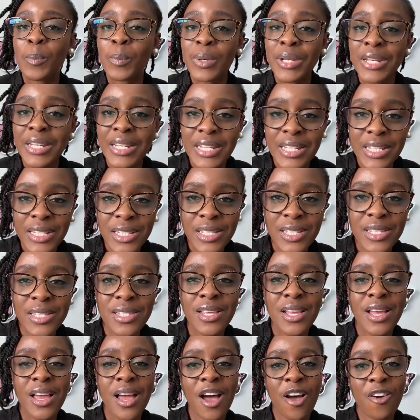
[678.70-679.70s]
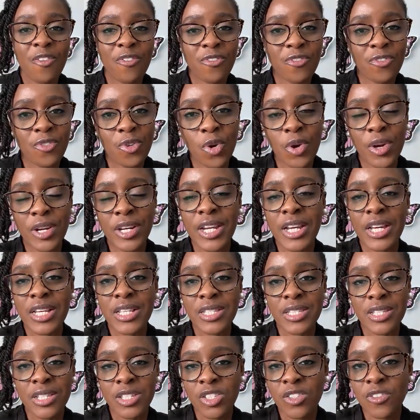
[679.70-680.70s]
Please avoid
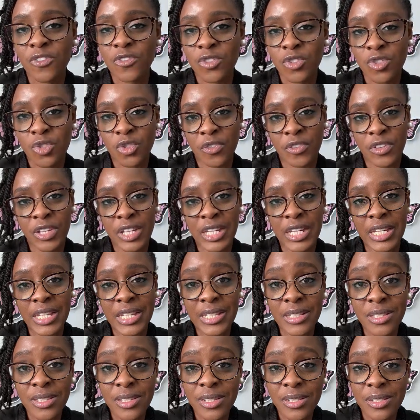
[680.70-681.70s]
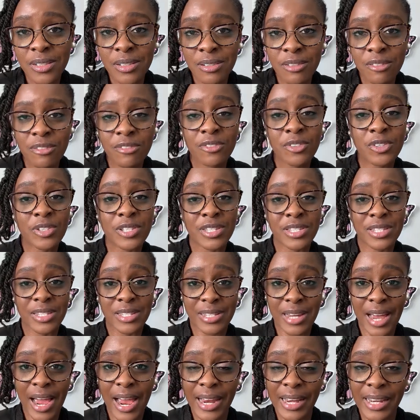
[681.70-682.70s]
excessive use of heat for
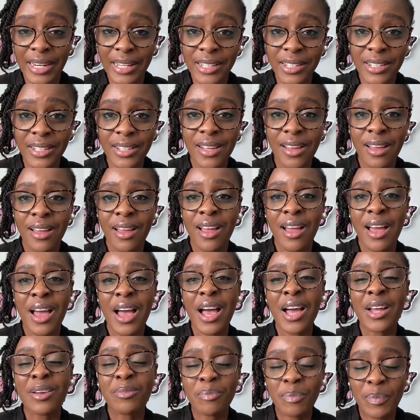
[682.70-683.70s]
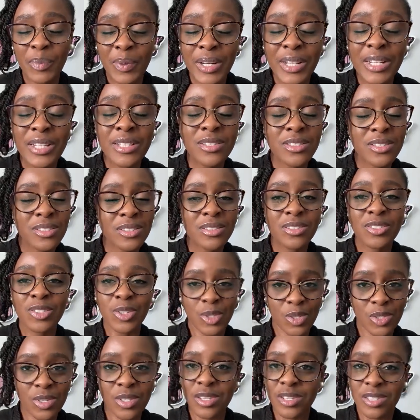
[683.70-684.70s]
styling, and please
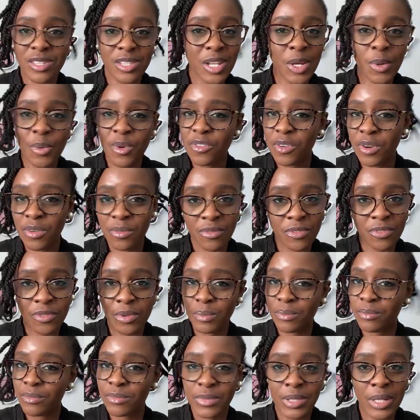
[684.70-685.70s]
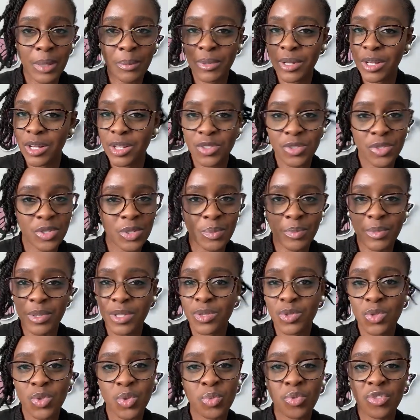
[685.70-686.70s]
just stay away from chemical
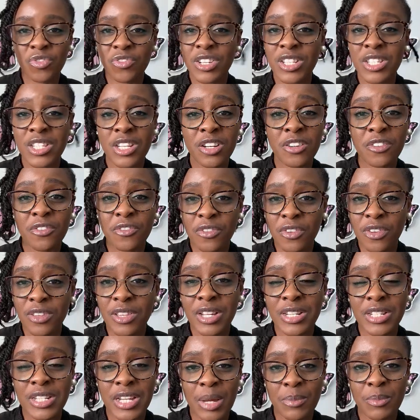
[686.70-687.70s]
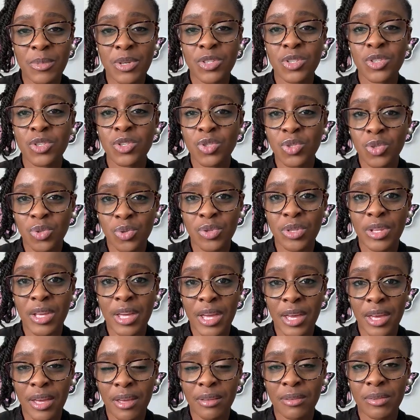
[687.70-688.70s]
treatments to prevent any further damage to the
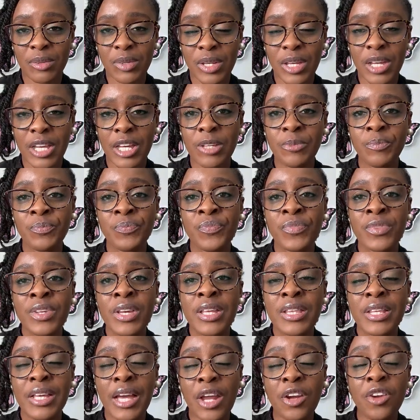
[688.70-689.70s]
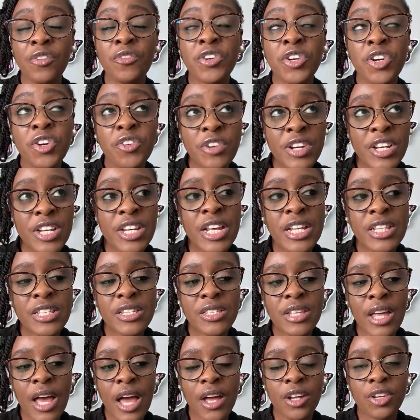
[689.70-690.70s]
hair. Okay, the kind of
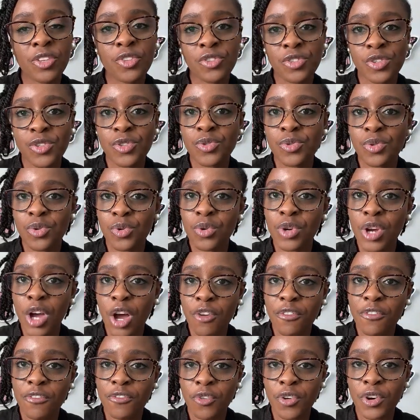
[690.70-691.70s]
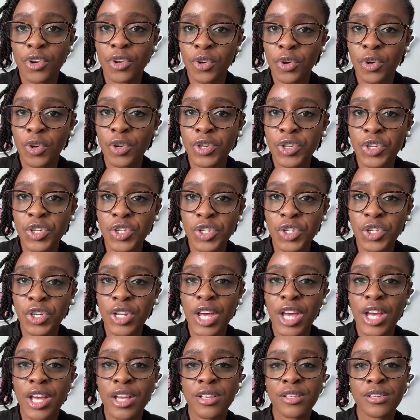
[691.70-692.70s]
ingredients that you need to look out for in your
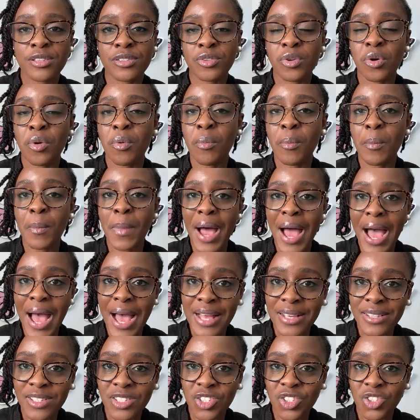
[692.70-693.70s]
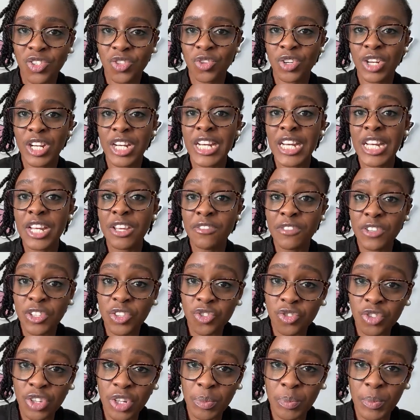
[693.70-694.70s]
conditioners, your masks, your leave-in
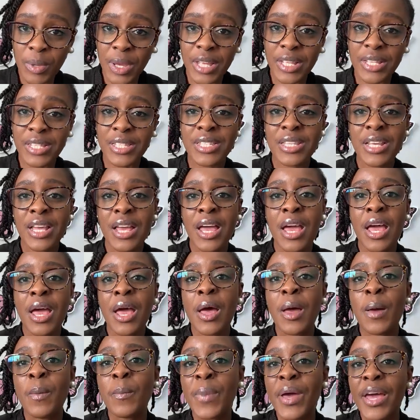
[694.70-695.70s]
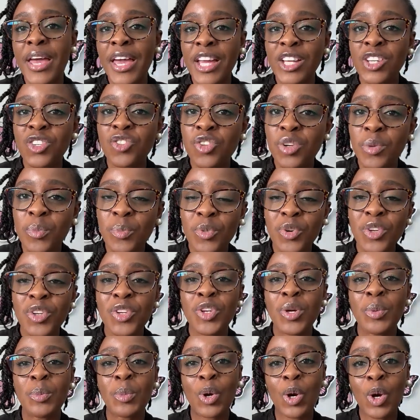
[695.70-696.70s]
treatments:
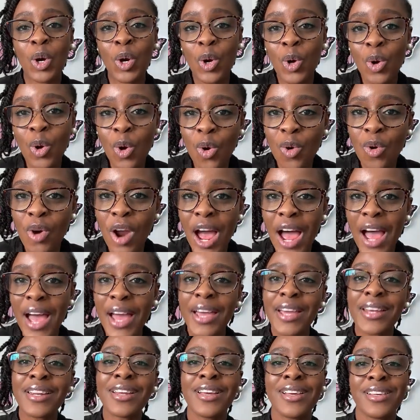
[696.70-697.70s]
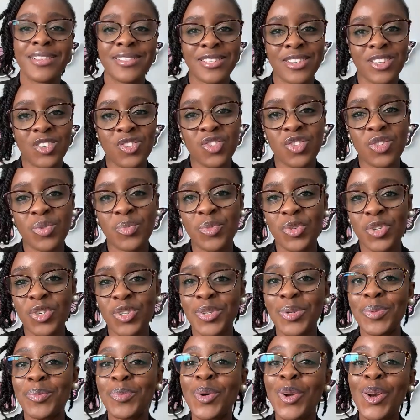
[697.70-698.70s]
behentrimonium chloride,
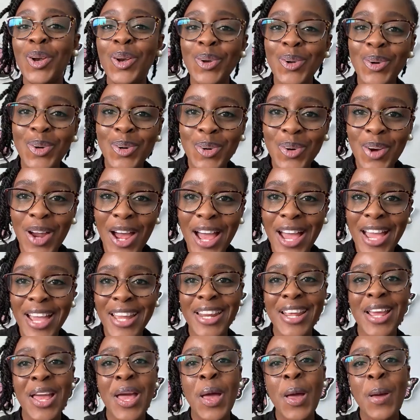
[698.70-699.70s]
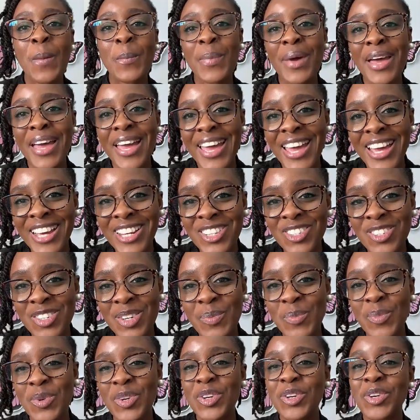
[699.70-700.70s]
centrimonium chloride,
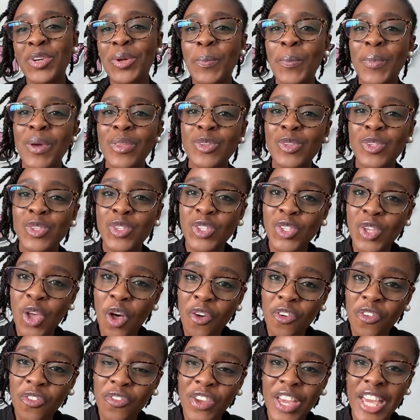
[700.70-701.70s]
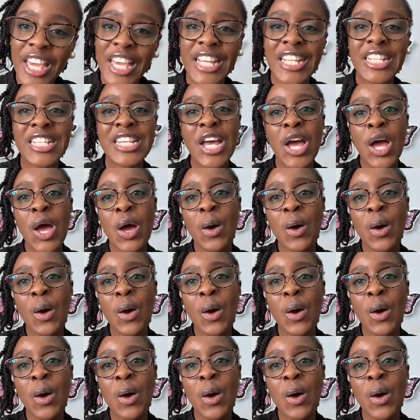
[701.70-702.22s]
behentrimonium methylsulfate,